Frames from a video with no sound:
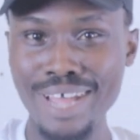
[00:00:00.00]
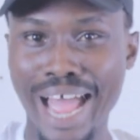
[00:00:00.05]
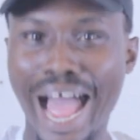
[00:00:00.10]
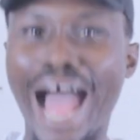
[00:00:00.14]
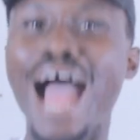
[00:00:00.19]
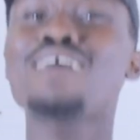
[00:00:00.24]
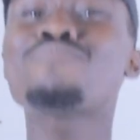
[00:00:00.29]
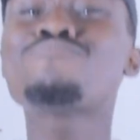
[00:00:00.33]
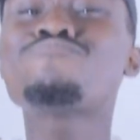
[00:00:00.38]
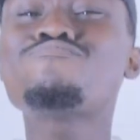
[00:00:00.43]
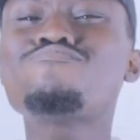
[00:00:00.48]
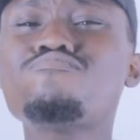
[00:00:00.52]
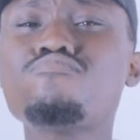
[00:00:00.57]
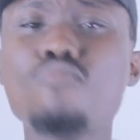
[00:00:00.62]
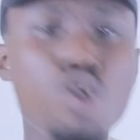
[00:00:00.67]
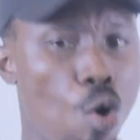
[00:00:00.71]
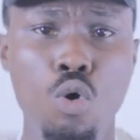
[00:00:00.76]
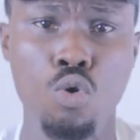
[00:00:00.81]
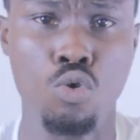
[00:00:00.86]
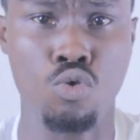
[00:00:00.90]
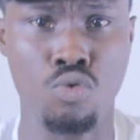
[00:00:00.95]
I
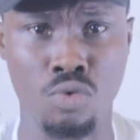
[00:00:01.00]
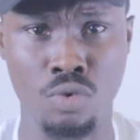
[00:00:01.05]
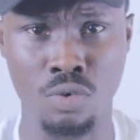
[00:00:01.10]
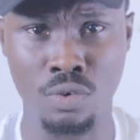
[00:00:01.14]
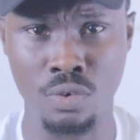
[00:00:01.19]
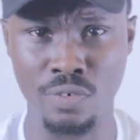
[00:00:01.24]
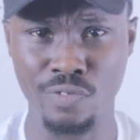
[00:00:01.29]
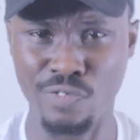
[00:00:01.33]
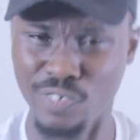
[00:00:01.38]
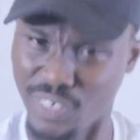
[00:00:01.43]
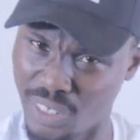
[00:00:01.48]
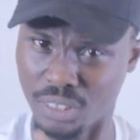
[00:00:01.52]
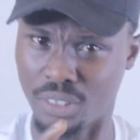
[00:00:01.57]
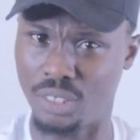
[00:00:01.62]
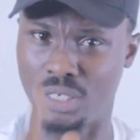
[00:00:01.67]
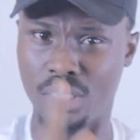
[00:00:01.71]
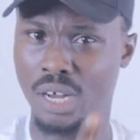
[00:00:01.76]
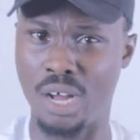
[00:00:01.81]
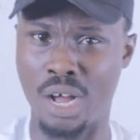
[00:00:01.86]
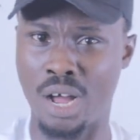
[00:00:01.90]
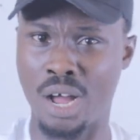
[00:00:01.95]
go.
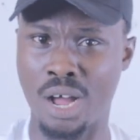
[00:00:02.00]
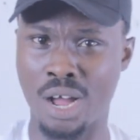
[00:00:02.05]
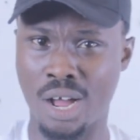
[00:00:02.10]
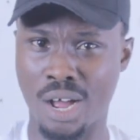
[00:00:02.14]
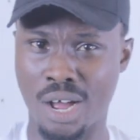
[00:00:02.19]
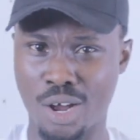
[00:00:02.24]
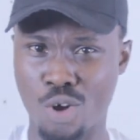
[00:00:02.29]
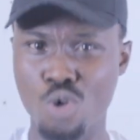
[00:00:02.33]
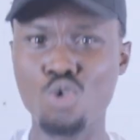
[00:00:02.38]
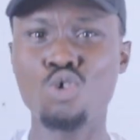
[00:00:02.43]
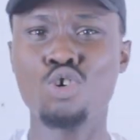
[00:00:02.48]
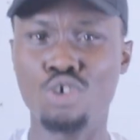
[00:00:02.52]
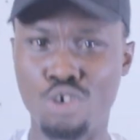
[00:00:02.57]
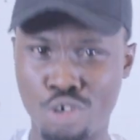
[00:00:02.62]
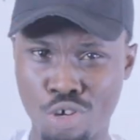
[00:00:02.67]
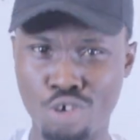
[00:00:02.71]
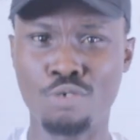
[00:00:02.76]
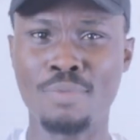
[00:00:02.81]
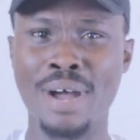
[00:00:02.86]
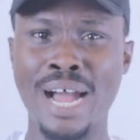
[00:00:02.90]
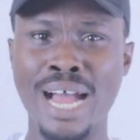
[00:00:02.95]
Physical, call
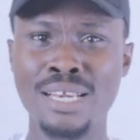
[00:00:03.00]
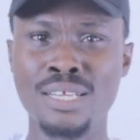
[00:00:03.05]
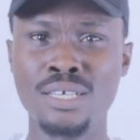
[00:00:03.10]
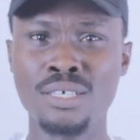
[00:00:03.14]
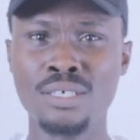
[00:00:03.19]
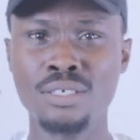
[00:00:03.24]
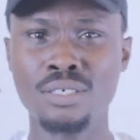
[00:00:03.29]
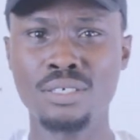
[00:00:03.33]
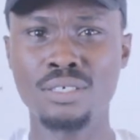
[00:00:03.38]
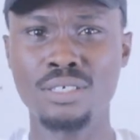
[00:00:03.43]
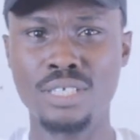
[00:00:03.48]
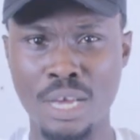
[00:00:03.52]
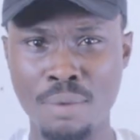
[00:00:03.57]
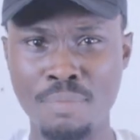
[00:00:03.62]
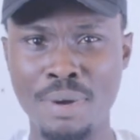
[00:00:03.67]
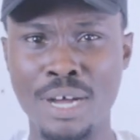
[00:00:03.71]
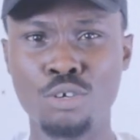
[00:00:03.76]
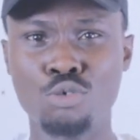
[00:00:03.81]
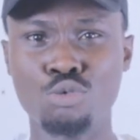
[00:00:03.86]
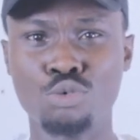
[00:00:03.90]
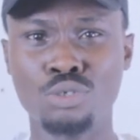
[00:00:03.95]
your body. The
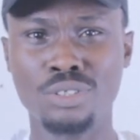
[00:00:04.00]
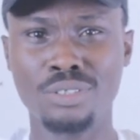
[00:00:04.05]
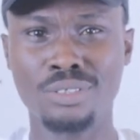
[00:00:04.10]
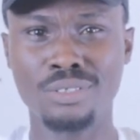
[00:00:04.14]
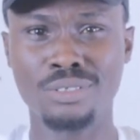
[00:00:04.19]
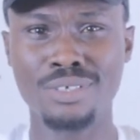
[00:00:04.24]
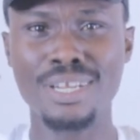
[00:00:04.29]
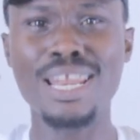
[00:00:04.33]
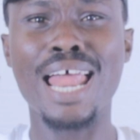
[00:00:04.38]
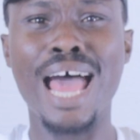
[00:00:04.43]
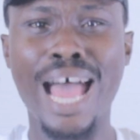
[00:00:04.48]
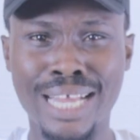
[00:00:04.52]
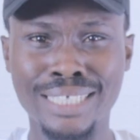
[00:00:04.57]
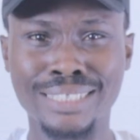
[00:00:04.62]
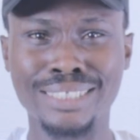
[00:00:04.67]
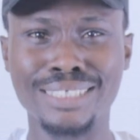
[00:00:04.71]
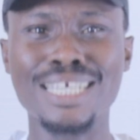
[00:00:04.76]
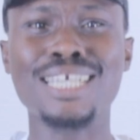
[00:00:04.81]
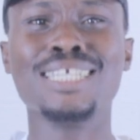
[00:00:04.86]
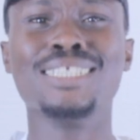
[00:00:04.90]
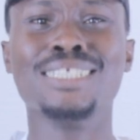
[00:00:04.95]
man who's
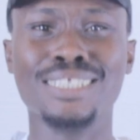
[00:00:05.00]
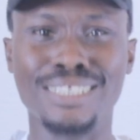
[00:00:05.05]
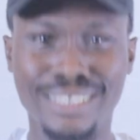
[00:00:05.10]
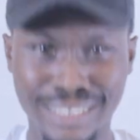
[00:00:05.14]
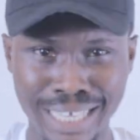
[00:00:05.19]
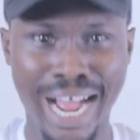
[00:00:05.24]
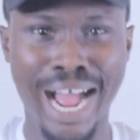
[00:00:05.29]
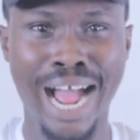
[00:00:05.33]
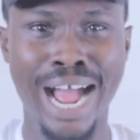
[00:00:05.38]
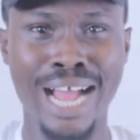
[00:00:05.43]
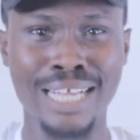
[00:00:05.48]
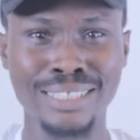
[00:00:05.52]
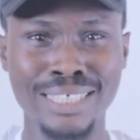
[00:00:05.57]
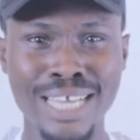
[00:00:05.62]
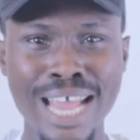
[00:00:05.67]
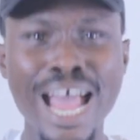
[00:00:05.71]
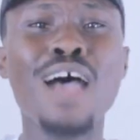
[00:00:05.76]
large and in charge.